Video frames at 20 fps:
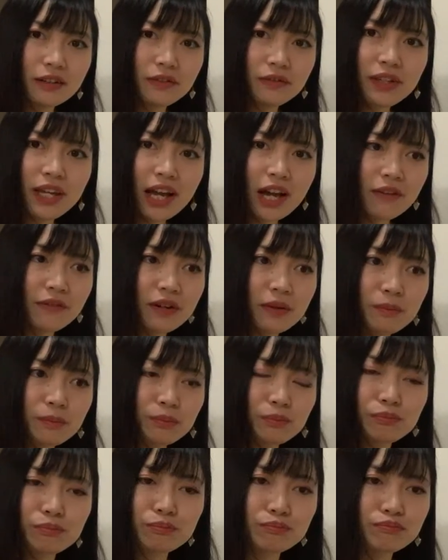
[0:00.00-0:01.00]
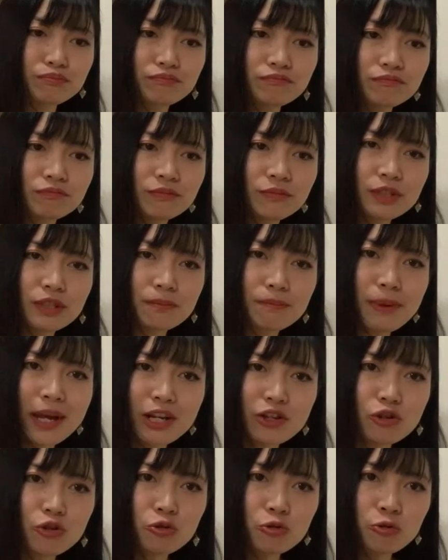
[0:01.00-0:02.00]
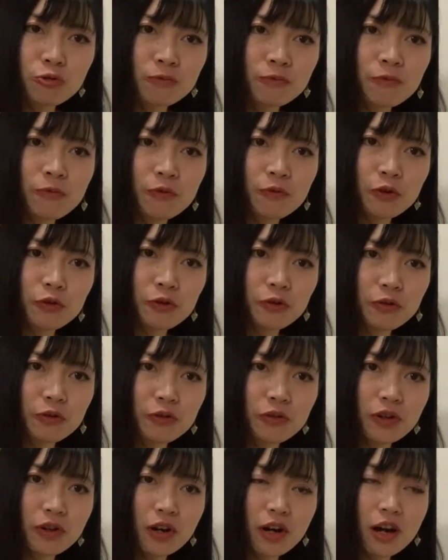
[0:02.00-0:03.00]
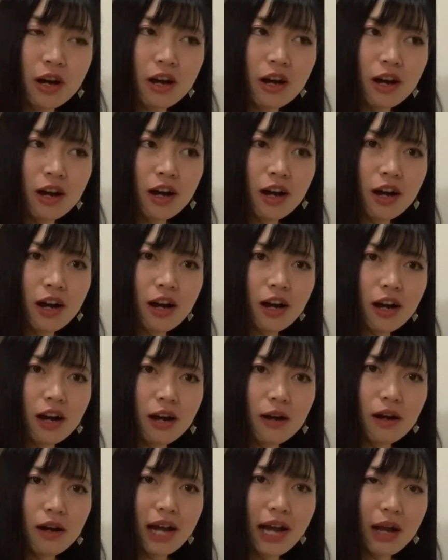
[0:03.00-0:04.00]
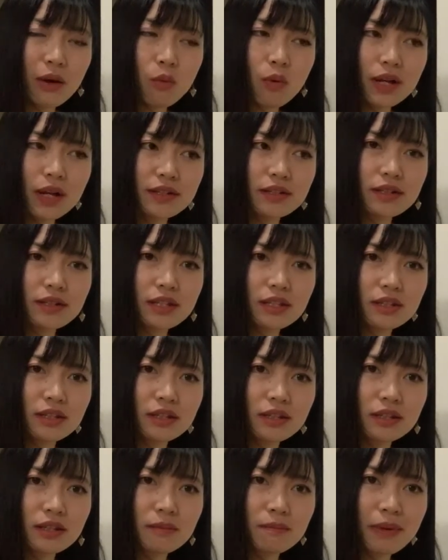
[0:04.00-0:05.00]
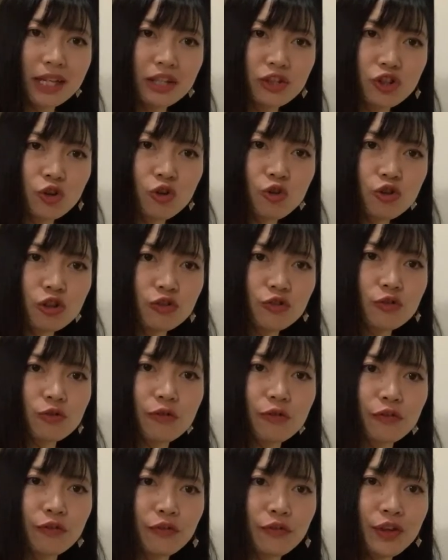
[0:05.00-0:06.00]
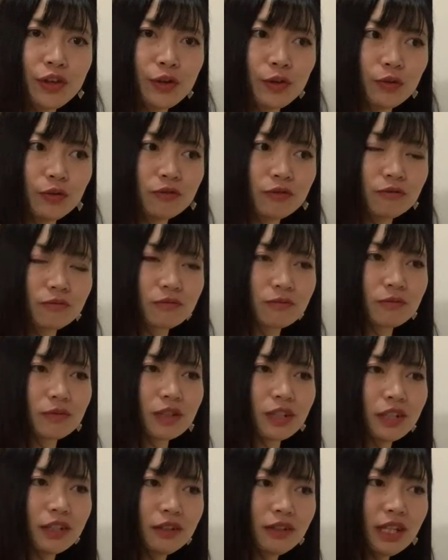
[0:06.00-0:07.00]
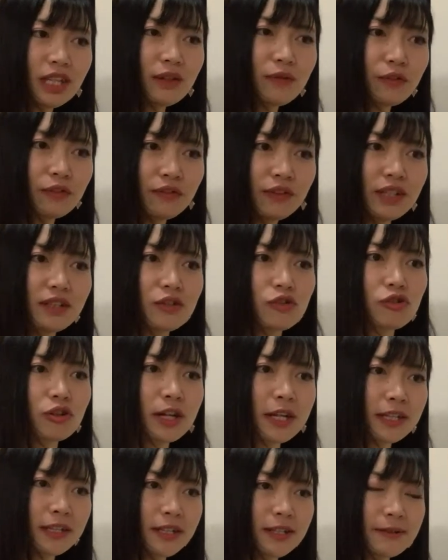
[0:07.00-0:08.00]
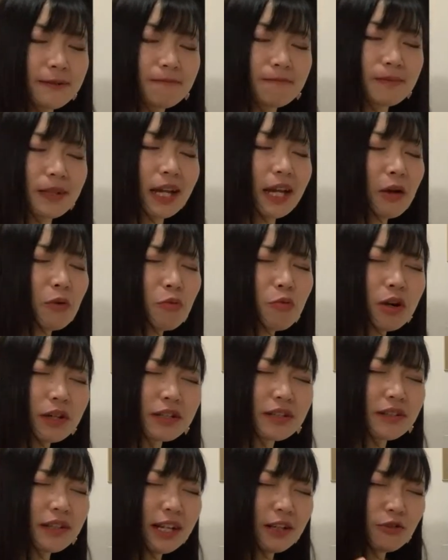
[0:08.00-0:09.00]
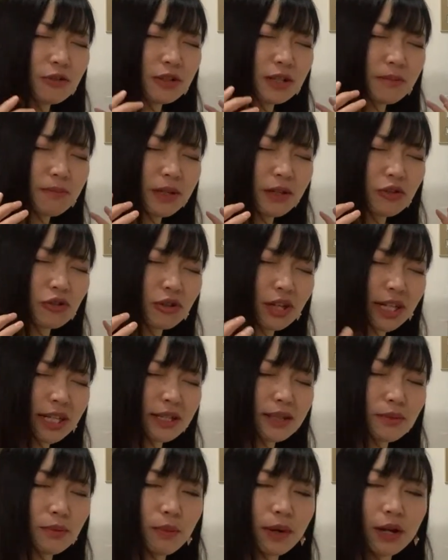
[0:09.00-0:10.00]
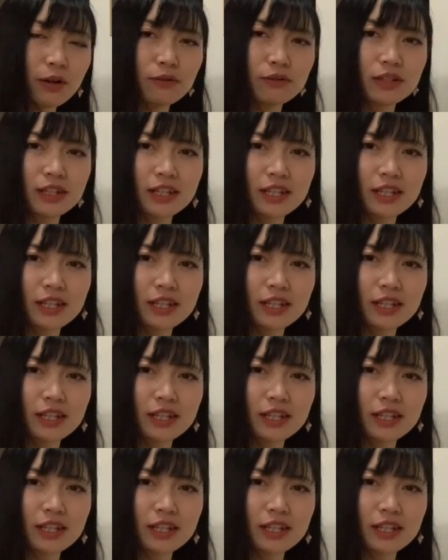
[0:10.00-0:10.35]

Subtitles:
We have a special room for you. I want my children to feel live with Chinese. I want them to speak Chinese well.